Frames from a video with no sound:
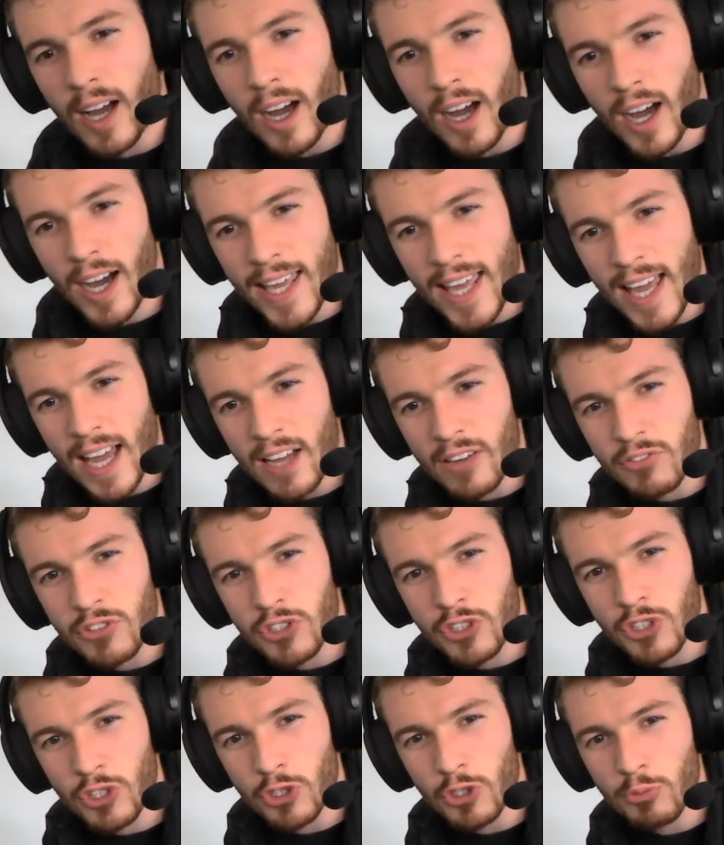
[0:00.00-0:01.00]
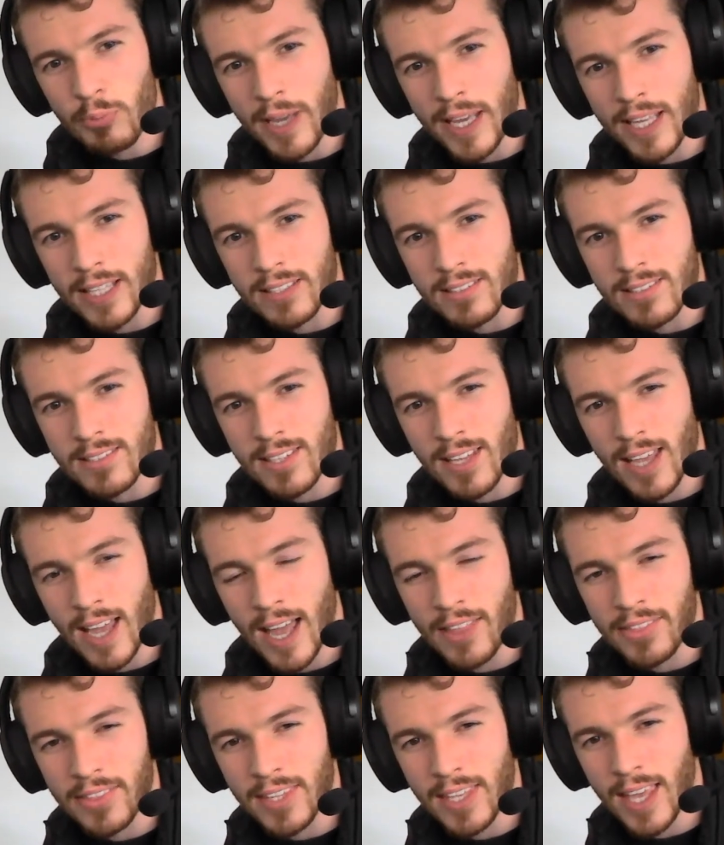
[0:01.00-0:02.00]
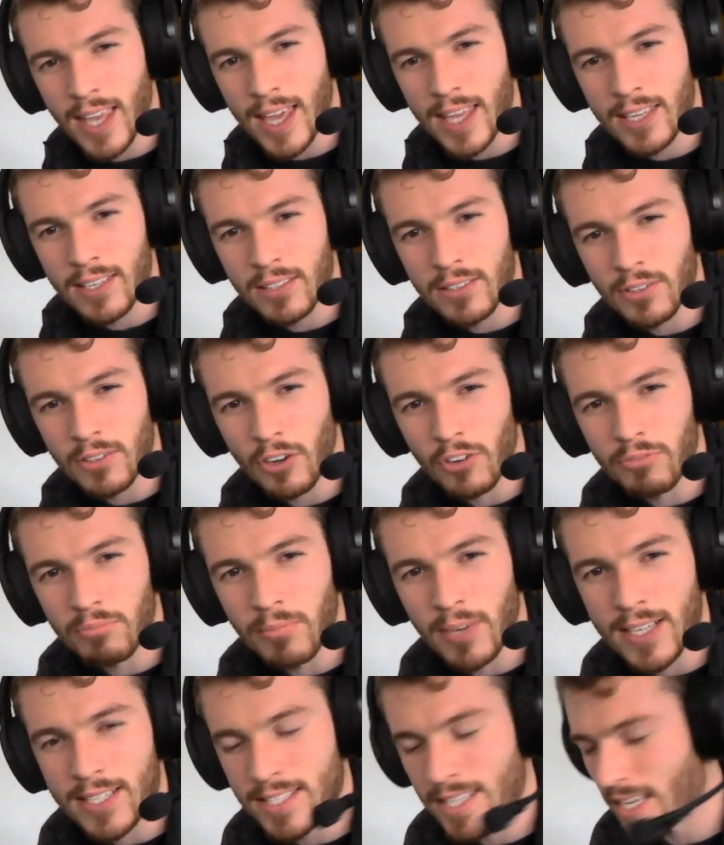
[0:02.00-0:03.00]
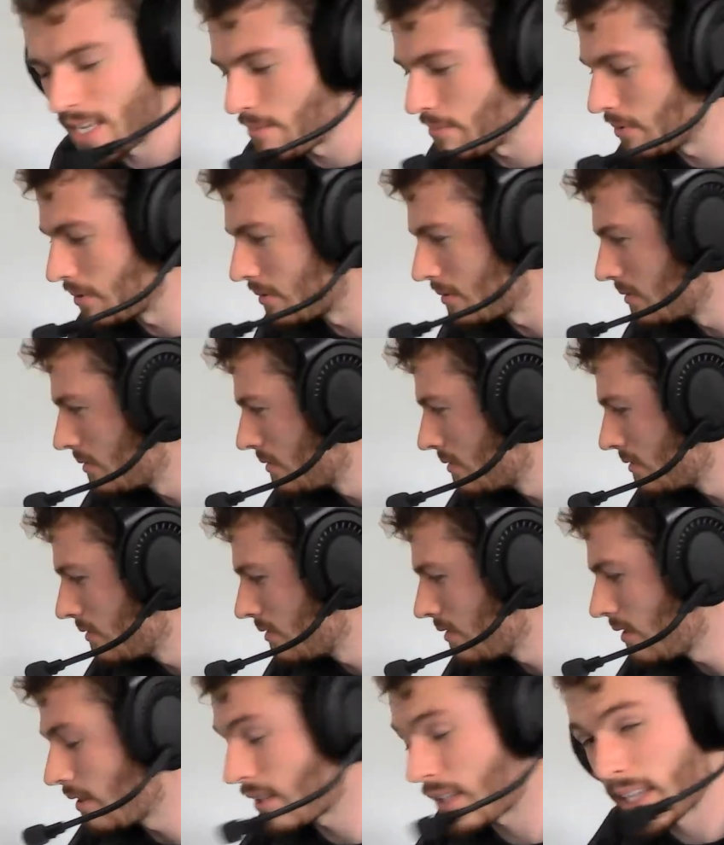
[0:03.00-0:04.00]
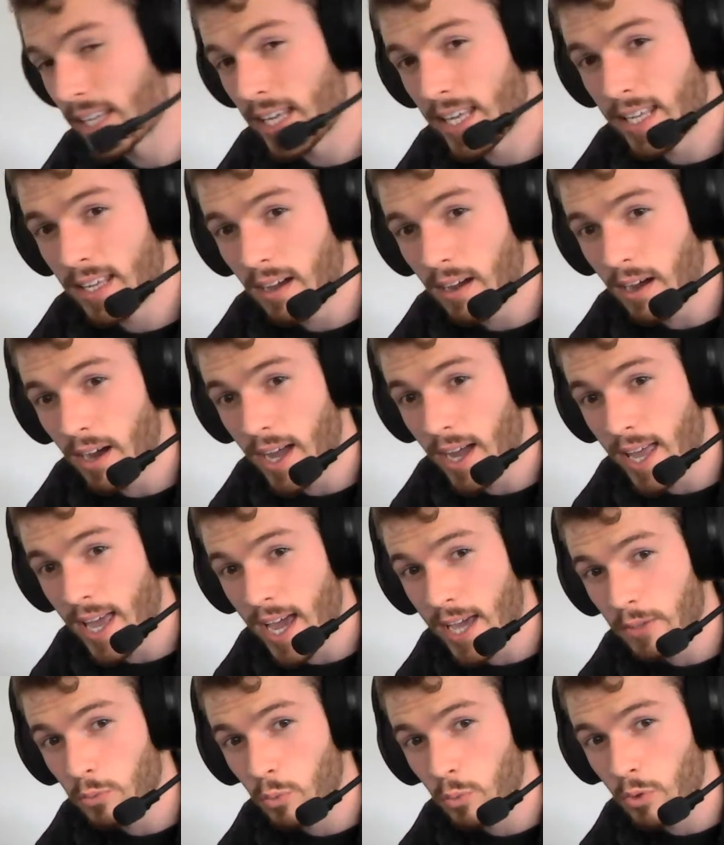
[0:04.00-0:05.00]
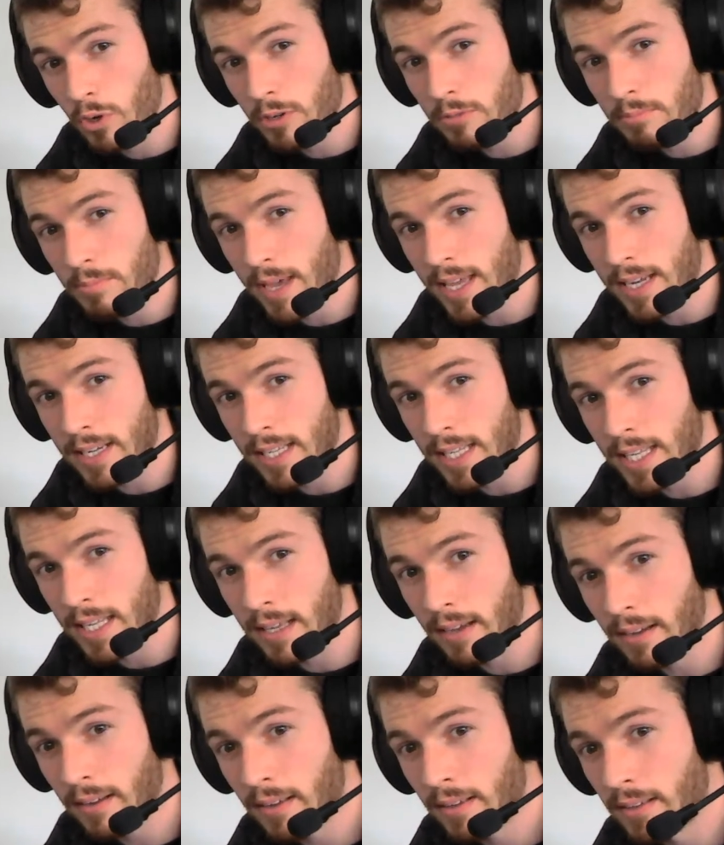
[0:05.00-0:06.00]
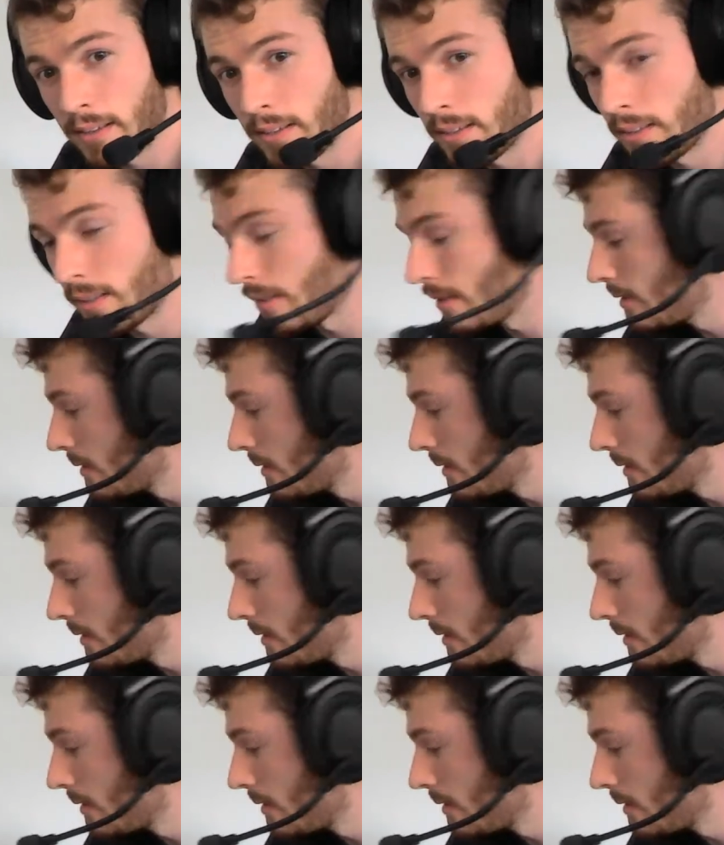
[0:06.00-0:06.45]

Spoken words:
I have 2 pens at the end of my table. Okay, I had 1 pen here,